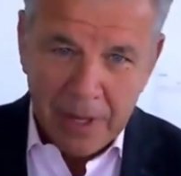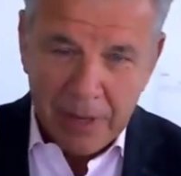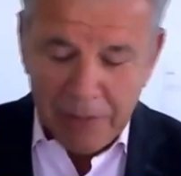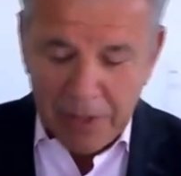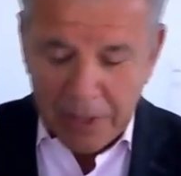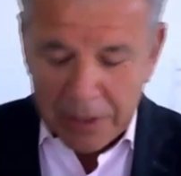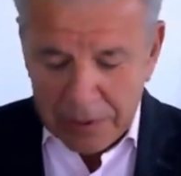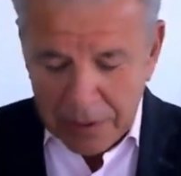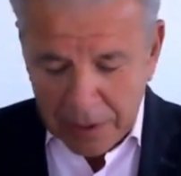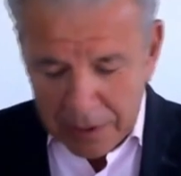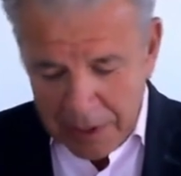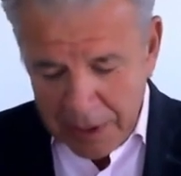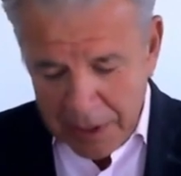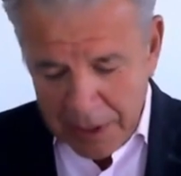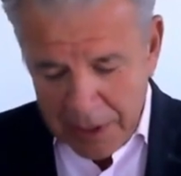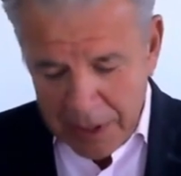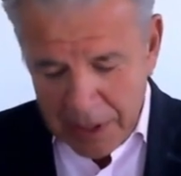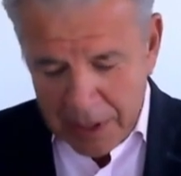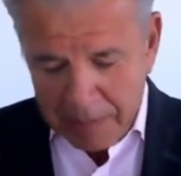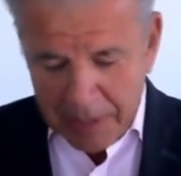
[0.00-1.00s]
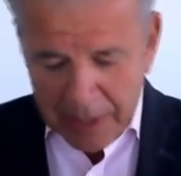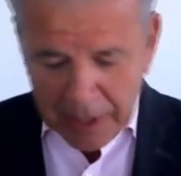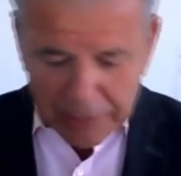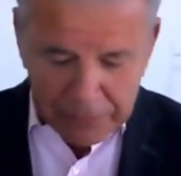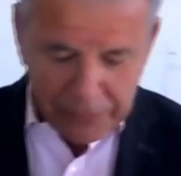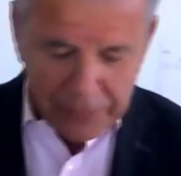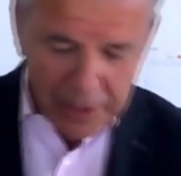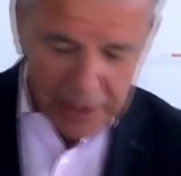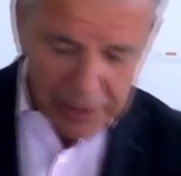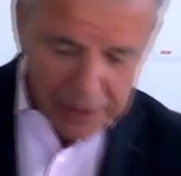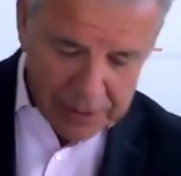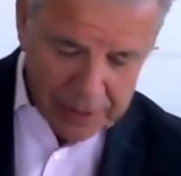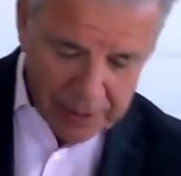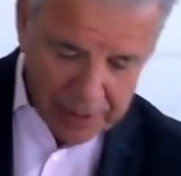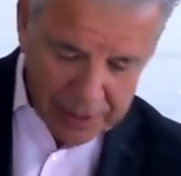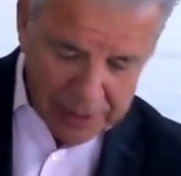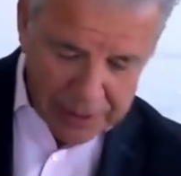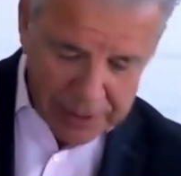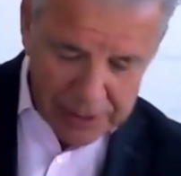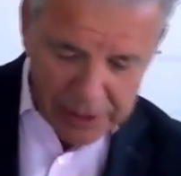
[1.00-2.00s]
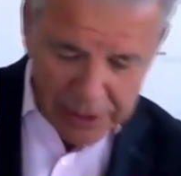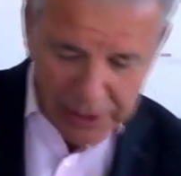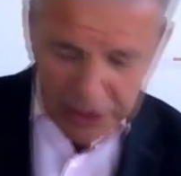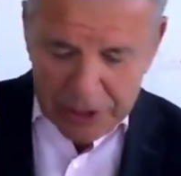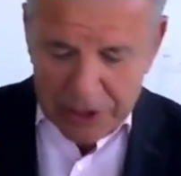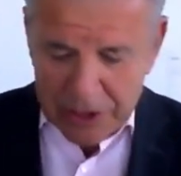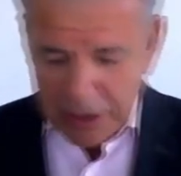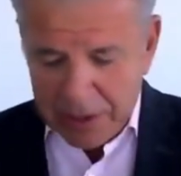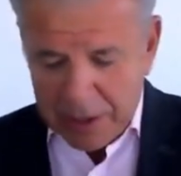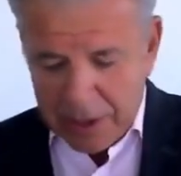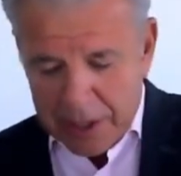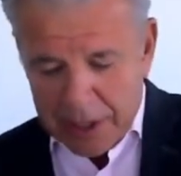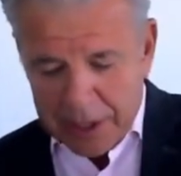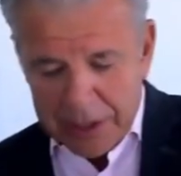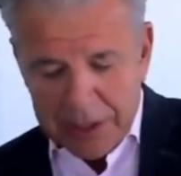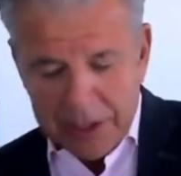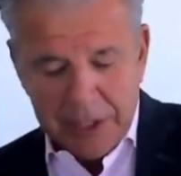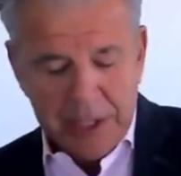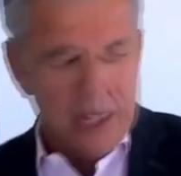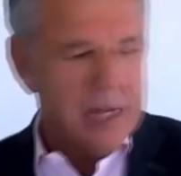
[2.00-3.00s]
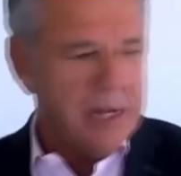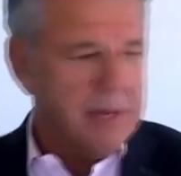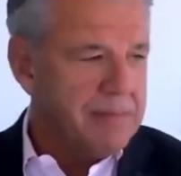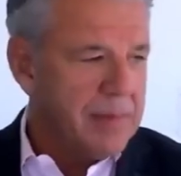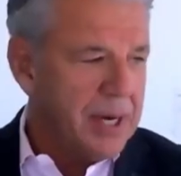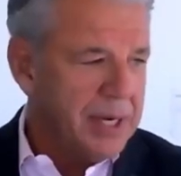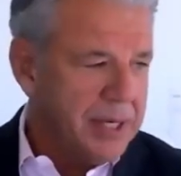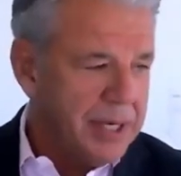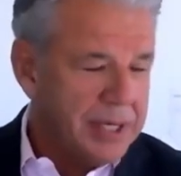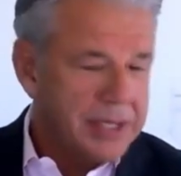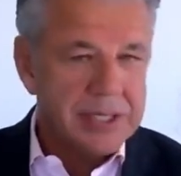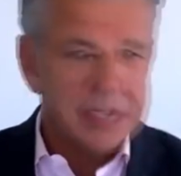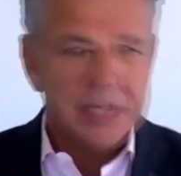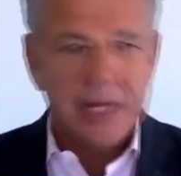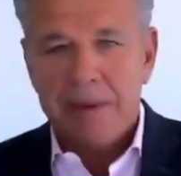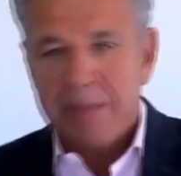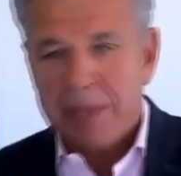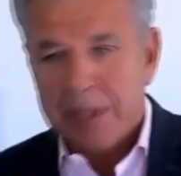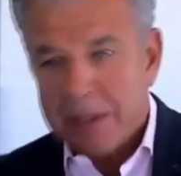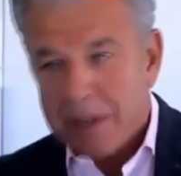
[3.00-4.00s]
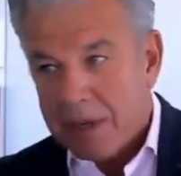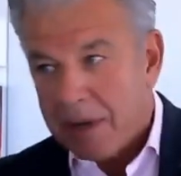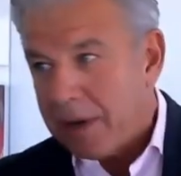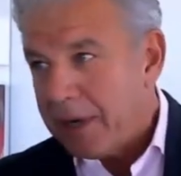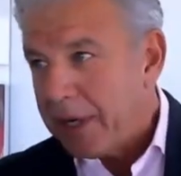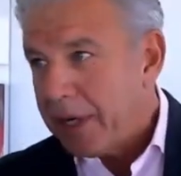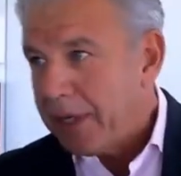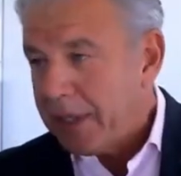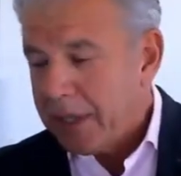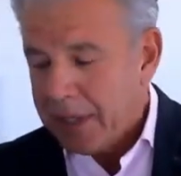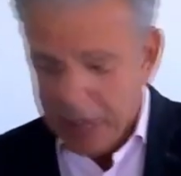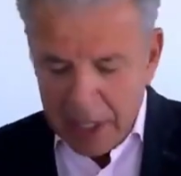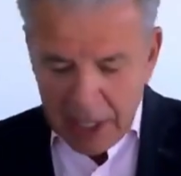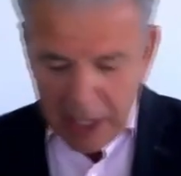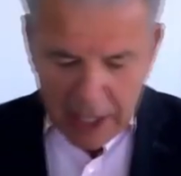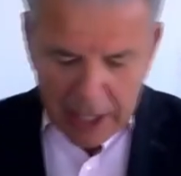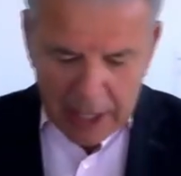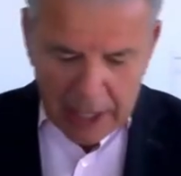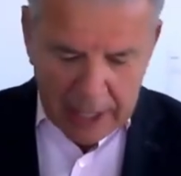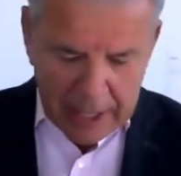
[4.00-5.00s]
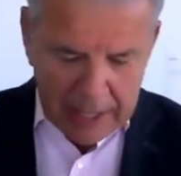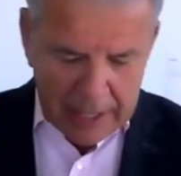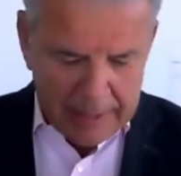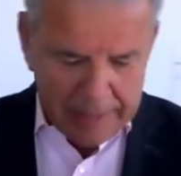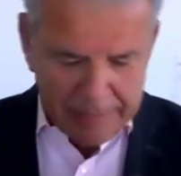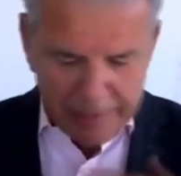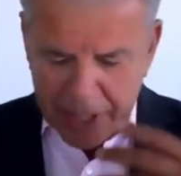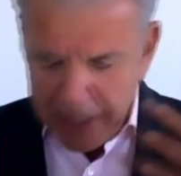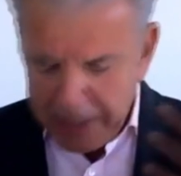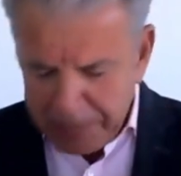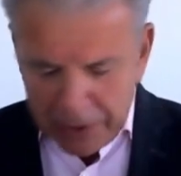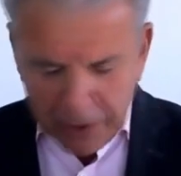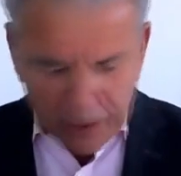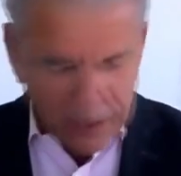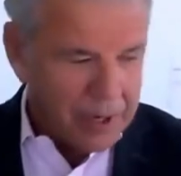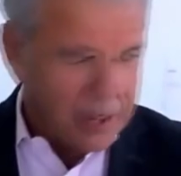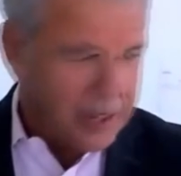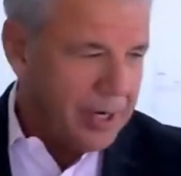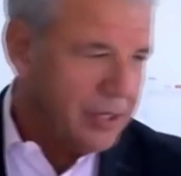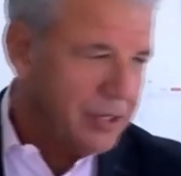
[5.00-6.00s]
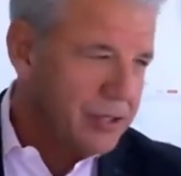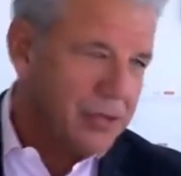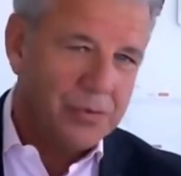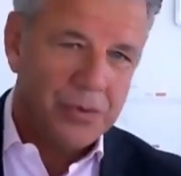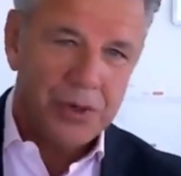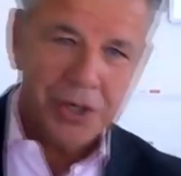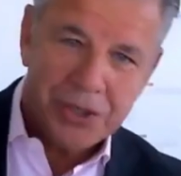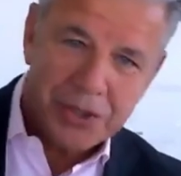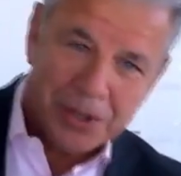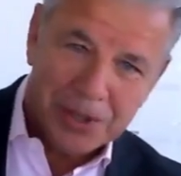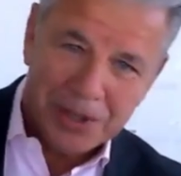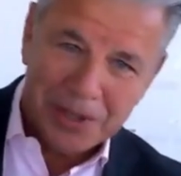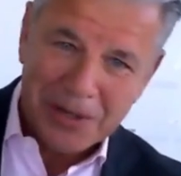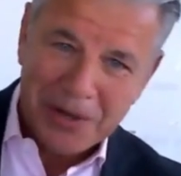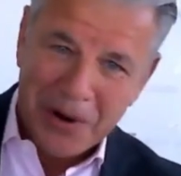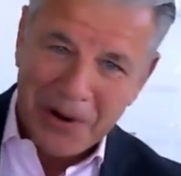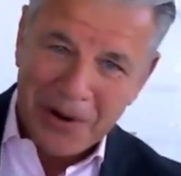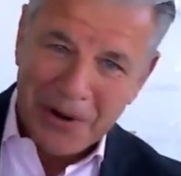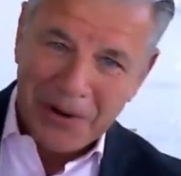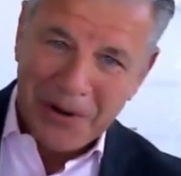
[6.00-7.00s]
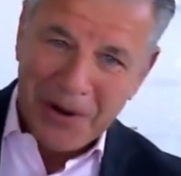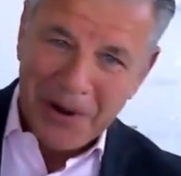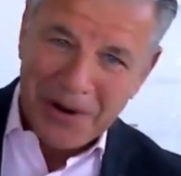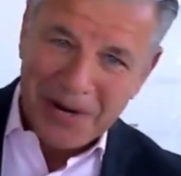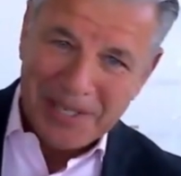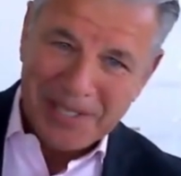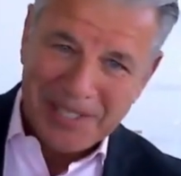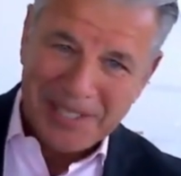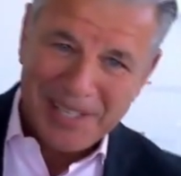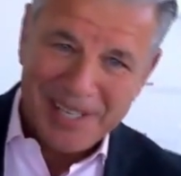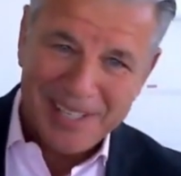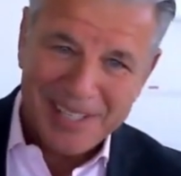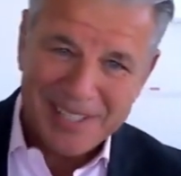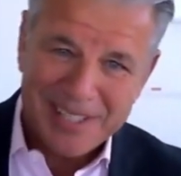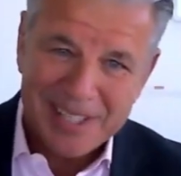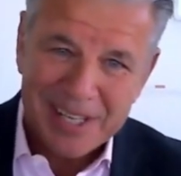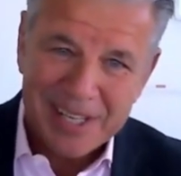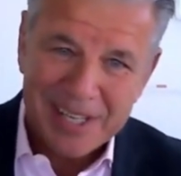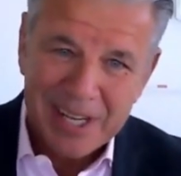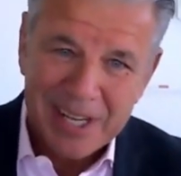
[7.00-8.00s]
We are talking here about fiat currency, digital currency, e-money, stablecoin, cryptocurrency, virtual currencies.